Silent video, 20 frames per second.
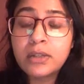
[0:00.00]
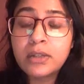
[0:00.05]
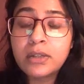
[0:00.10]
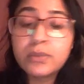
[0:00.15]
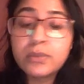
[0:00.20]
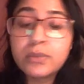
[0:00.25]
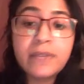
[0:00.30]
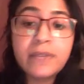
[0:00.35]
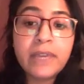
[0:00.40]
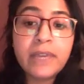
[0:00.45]

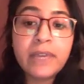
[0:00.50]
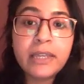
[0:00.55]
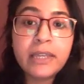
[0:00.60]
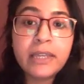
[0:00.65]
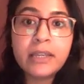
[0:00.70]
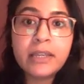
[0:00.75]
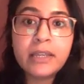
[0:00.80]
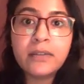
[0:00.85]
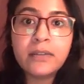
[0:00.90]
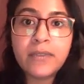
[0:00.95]
Do they
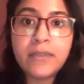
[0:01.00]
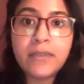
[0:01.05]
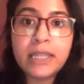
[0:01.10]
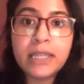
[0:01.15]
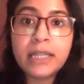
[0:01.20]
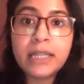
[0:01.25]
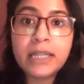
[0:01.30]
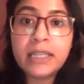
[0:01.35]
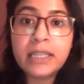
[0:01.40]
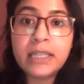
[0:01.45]
vary in a way
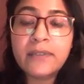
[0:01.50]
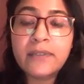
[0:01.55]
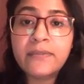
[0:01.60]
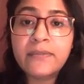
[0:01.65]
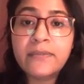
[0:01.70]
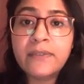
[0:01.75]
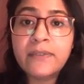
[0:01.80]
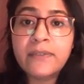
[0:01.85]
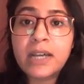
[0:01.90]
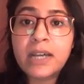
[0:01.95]
that give
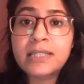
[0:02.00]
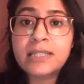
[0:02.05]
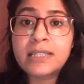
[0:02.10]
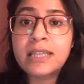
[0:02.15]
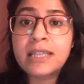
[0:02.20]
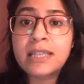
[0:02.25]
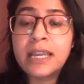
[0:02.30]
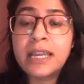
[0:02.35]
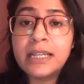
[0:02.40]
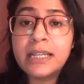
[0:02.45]

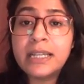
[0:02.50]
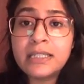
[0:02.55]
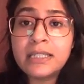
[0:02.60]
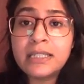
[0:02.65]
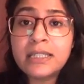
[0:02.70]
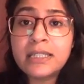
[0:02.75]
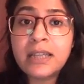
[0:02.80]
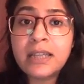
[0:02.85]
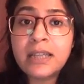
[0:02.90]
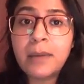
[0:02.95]
us
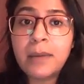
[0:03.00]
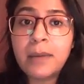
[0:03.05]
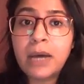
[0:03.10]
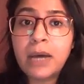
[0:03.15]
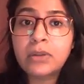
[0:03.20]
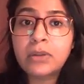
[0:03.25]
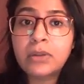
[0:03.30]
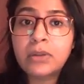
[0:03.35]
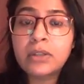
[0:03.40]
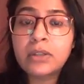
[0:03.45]
hints
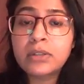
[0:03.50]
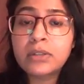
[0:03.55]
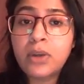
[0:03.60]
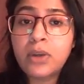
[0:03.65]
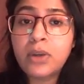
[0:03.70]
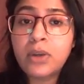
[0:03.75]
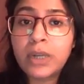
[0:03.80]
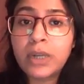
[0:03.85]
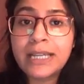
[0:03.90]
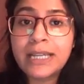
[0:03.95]
about the
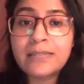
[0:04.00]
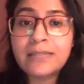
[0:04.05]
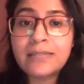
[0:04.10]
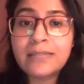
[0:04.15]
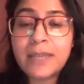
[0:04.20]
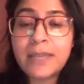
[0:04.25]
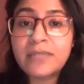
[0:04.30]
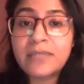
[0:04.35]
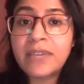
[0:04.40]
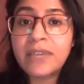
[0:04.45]

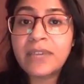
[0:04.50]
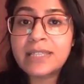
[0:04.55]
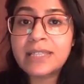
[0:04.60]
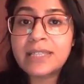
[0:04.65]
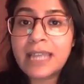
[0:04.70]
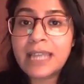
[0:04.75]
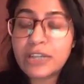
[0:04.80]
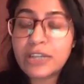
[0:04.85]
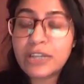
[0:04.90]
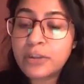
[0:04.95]
context-specific
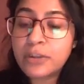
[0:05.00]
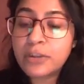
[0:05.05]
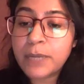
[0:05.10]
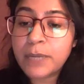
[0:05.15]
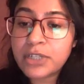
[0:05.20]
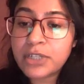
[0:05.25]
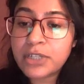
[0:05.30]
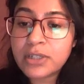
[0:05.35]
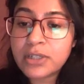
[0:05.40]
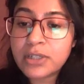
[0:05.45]
selection
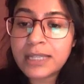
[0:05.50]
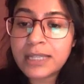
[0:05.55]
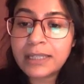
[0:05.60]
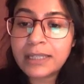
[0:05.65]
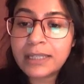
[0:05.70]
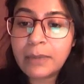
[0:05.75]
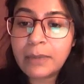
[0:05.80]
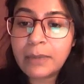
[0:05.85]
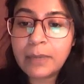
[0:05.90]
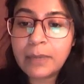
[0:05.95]
pressures
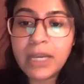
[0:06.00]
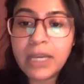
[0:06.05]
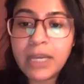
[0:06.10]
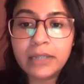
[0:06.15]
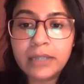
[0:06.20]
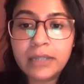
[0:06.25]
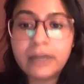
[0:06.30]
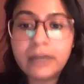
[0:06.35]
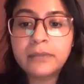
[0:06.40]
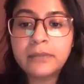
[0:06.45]
that they may be
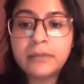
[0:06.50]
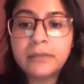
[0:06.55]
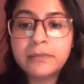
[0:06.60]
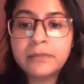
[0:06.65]
under?